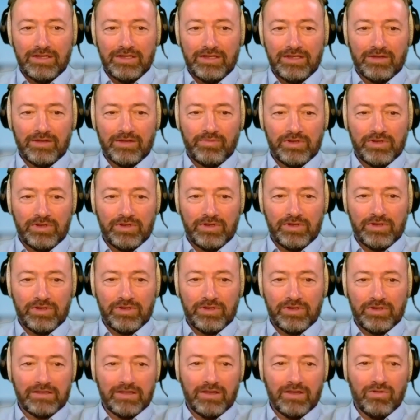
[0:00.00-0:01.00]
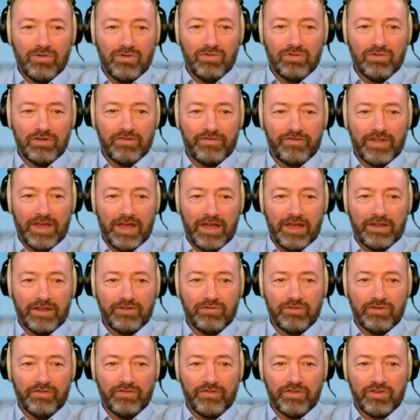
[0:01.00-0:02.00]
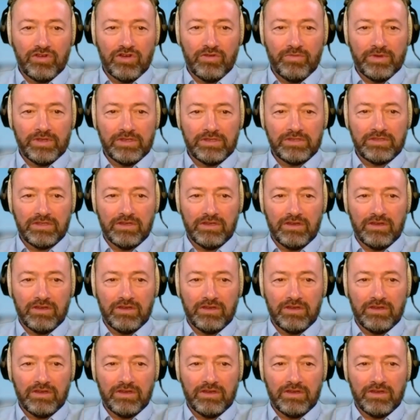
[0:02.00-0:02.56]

So I appreciate all of that and all of your comments